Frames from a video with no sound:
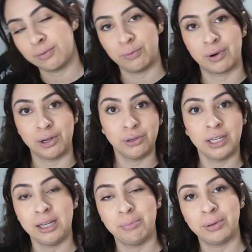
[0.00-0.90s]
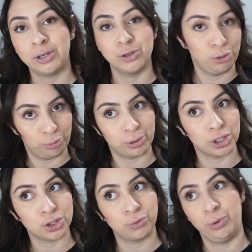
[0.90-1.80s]
where you keep your
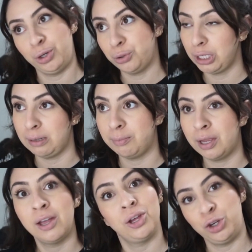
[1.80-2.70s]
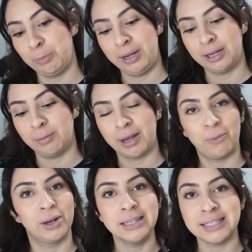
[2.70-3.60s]
toothbrush, where you keep your makeup. I
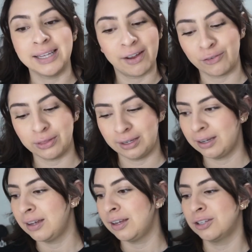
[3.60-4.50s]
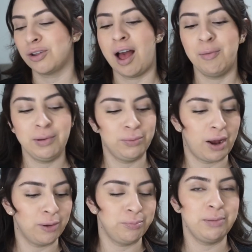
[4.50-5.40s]
wanna see everything. So I'll be
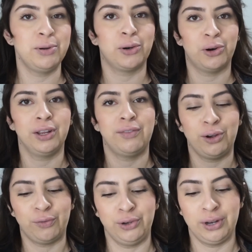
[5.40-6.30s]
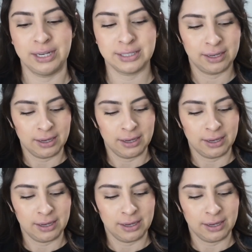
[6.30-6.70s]
I'll be recording a video for you guys.